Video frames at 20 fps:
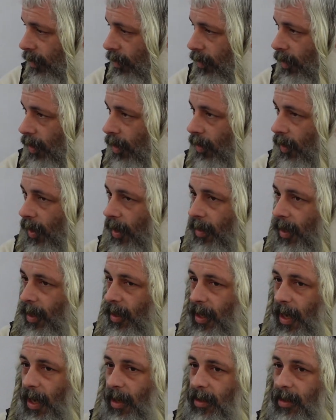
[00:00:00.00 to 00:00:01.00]
And then
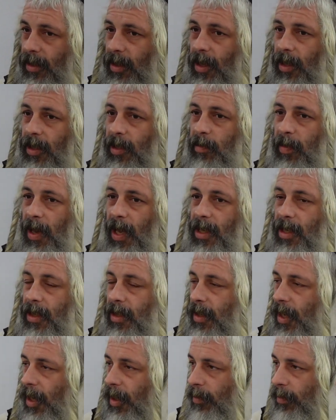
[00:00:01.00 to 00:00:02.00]
God says, Bal
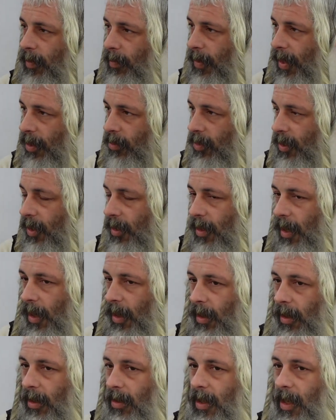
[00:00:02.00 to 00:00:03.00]
yidach mimenu
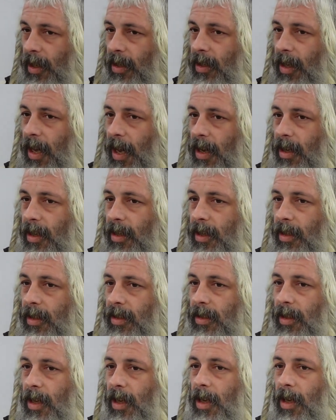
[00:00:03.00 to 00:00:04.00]
nidach, that God
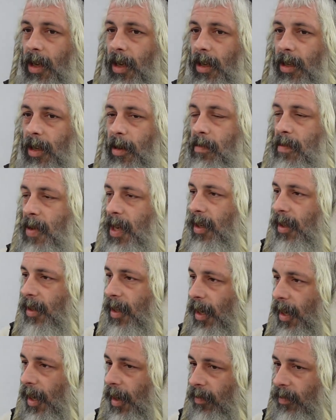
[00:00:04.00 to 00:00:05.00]
is committed
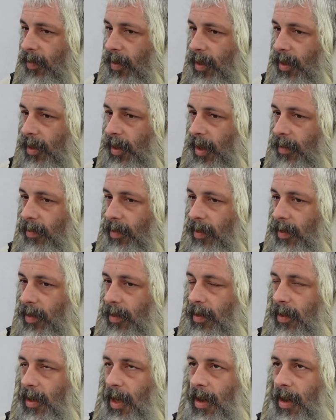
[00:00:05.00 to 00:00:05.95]
that every level,